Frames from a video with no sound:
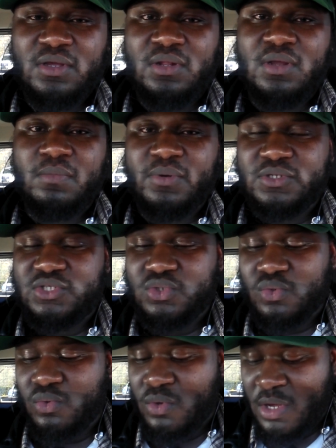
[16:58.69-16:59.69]
the number
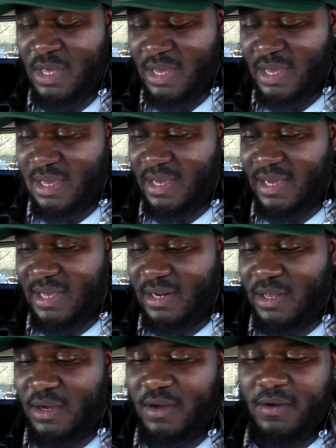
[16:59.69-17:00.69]
2.
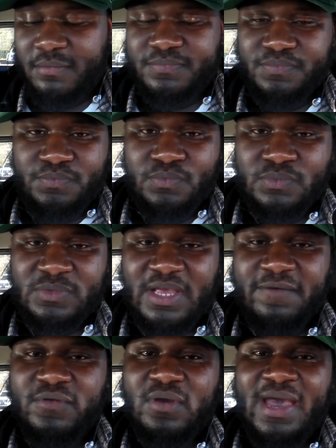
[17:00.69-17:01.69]
And
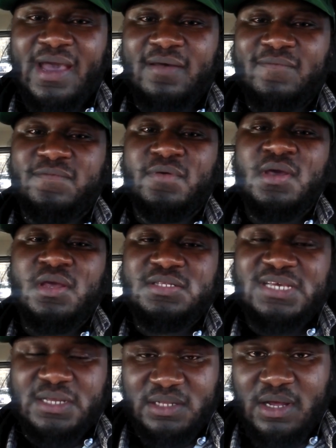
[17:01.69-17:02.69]
if you have
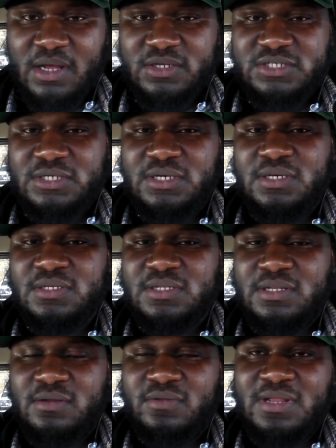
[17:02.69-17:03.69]
technology
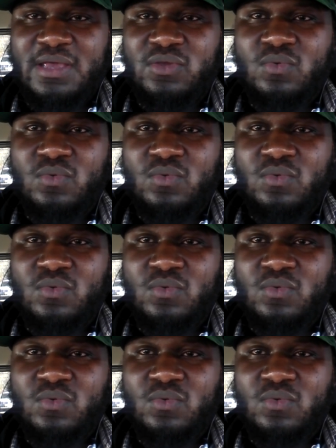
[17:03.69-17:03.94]
that